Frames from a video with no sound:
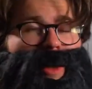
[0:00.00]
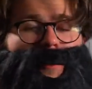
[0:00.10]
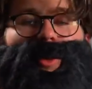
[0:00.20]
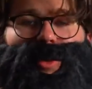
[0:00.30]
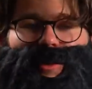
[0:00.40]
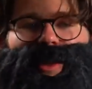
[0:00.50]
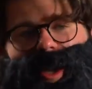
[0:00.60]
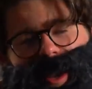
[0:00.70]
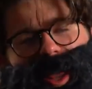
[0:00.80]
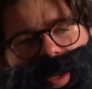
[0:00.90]
people use it
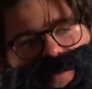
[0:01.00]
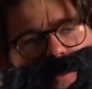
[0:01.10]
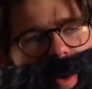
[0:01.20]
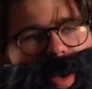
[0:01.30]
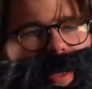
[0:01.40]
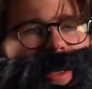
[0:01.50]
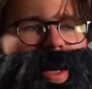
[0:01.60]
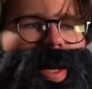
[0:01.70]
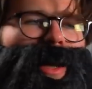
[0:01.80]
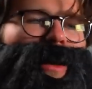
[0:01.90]
in a native way,
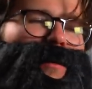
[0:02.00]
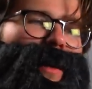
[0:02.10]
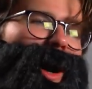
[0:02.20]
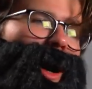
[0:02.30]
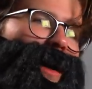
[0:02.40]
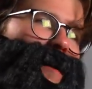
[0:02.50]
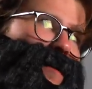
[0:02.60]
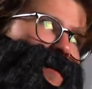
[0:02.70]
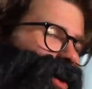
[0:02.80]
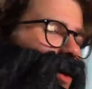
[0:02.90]
but
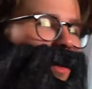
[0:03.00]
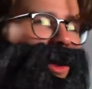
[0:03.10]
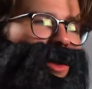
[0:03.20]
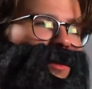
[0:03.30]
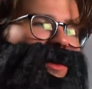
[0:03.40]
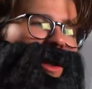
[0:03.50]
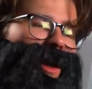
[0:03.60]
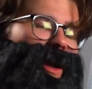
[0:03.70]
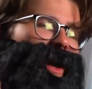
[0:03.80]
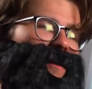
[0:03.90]
we don't really use it
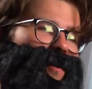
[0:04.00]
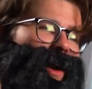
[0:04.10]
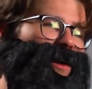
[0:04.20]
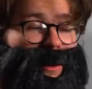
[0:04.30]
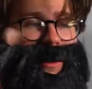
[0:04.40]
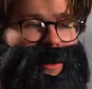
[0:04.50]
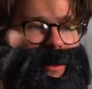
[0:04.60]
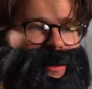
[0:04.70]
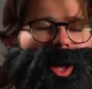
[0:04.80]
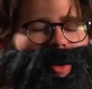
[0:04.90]
in a native way,
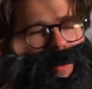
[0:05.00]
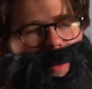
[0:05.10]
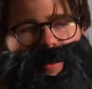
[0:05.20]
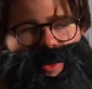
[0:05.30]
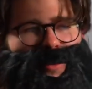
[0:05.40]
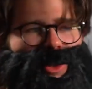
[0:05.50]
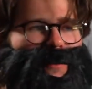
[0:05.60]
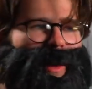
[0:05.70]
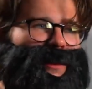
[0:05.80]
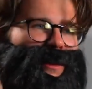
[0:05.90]
technically. A lot of people are
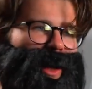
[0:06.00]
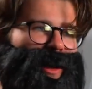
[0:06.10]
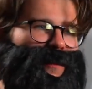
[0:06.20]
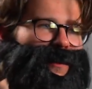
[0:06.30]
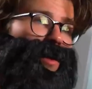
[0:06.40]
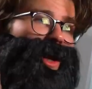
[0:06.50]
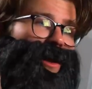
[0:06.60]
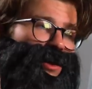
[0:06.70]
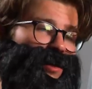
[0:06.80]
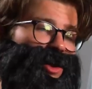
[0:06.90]
switching back to native. No one
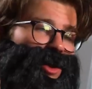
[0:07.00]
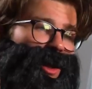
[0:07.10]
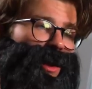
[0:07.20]
has switched